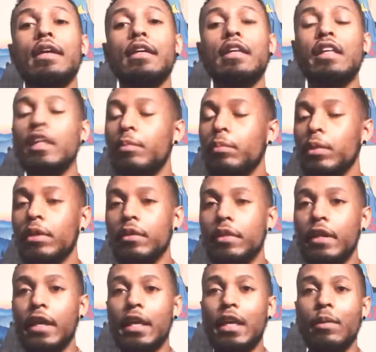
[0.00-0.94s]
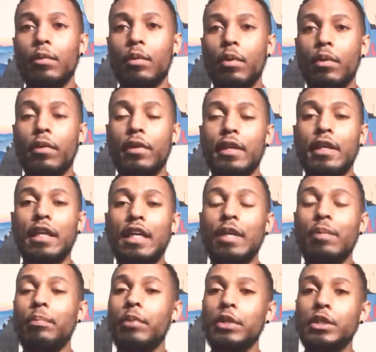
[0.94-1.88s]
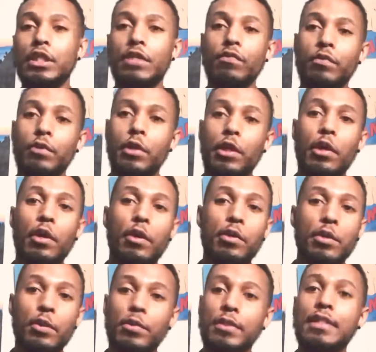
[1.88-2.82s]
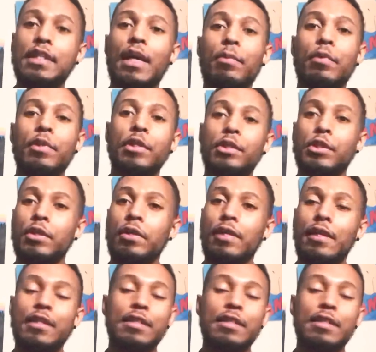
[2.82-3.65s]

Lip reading: keep learning, keep growing, keep pushing forward, y'all. Don't stop on the journey.